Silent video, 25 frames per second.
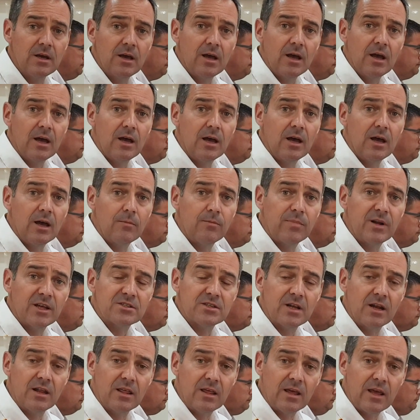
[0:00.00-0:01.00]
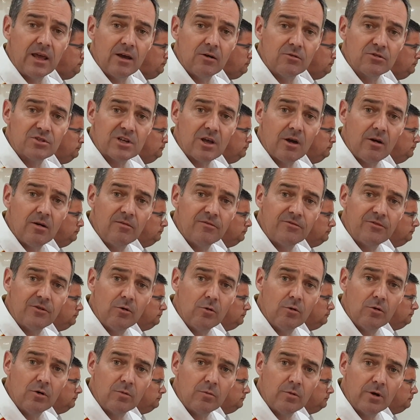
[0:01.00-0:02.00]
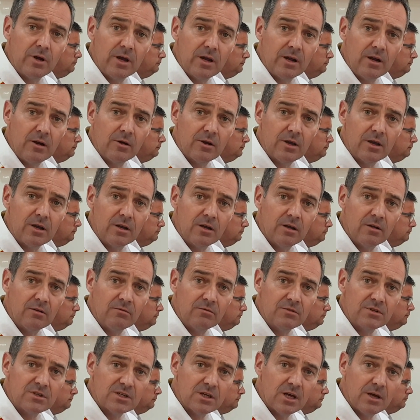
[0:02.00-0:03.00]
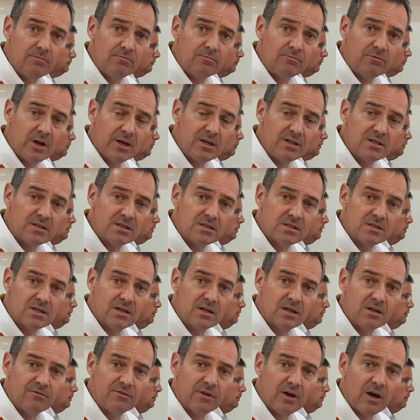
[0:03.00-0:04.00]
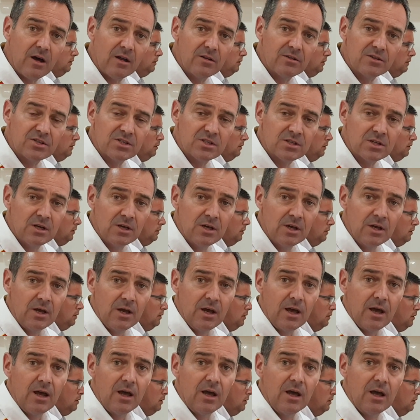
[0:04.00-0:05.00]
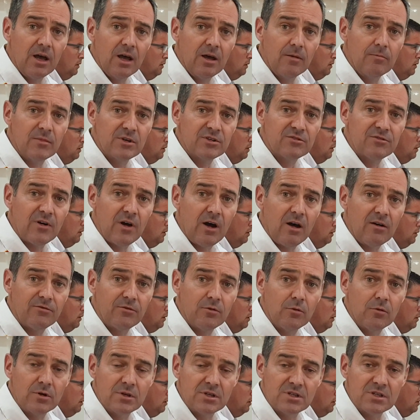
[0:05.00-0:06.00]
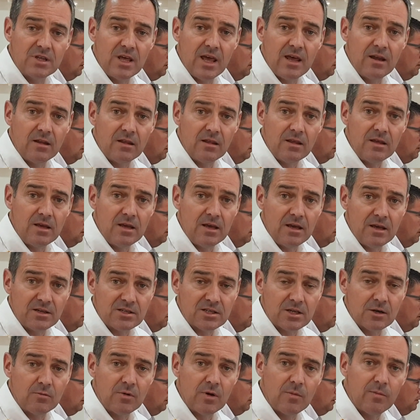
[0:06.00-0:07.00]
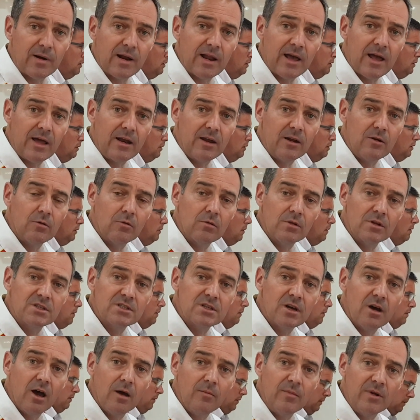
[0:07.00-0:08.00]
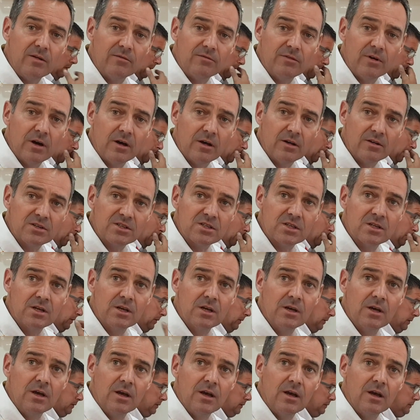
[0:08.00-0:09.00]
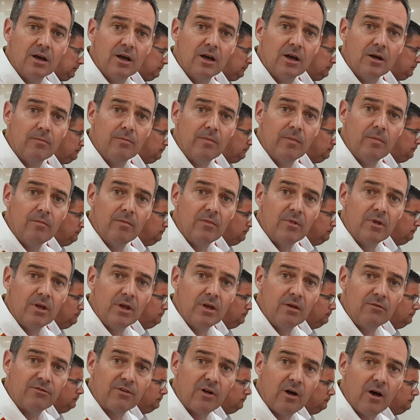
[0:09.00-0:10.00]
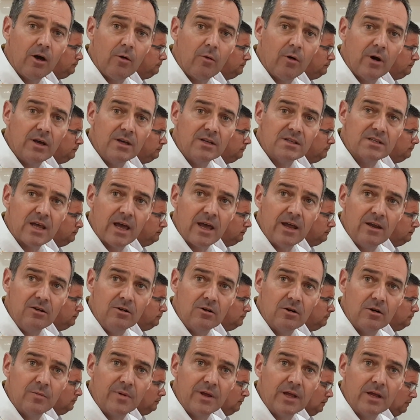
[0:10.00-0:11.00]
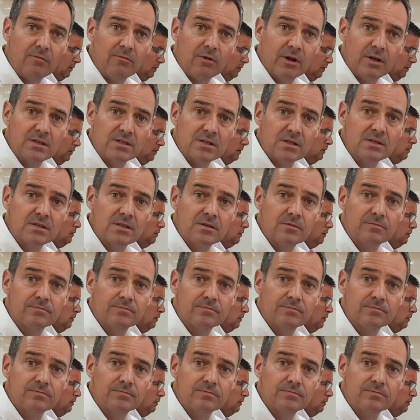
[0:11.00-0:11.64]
Uh, plus anything else going forward, we're looking at um, races in advance um, as far forward as the end of the year, so we're planning all the time in advance, um, flyaways and European races.